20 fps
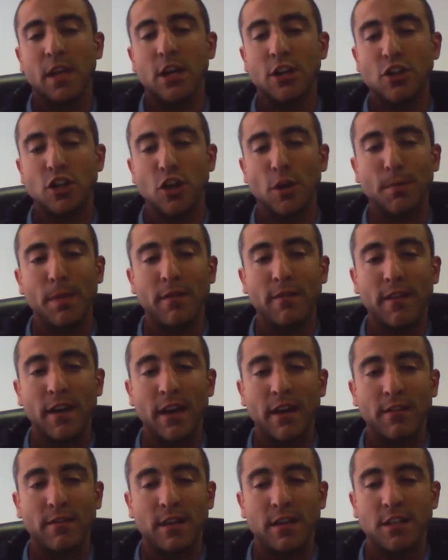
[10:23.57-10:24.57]
a
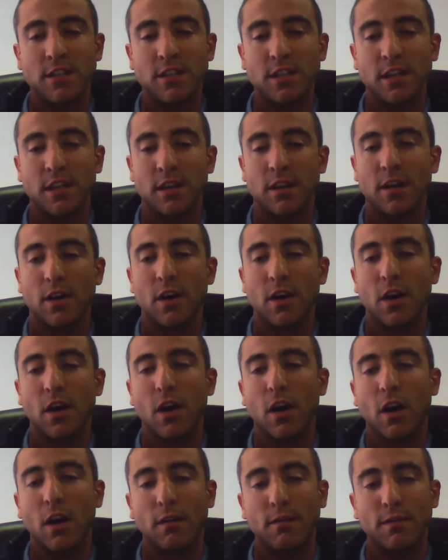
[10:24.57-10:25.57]
Shopify version
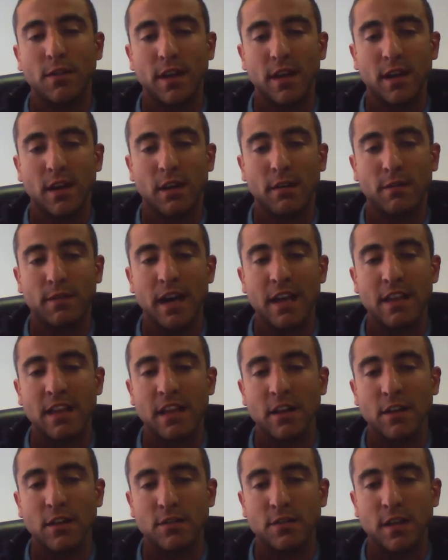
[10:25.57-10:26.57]
of
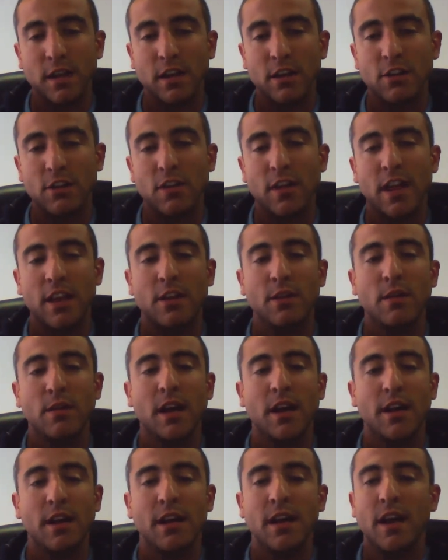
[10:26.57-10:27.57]
Hustle Got Real, so that you
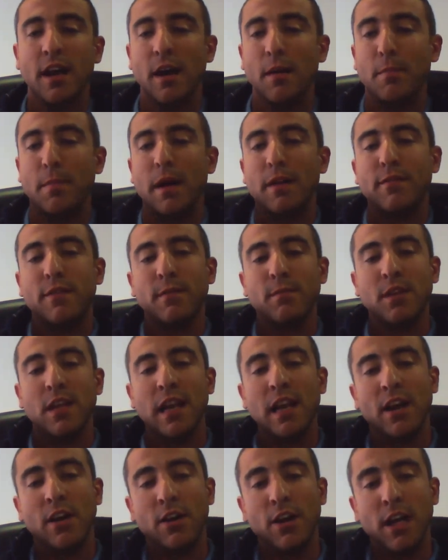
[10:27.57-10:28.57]
can, apart from
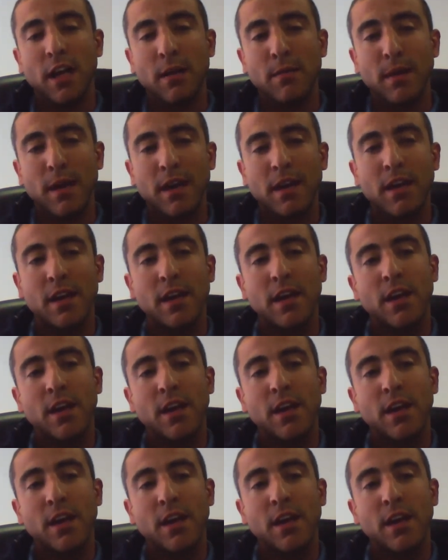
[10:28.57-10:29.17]
selling on eBay,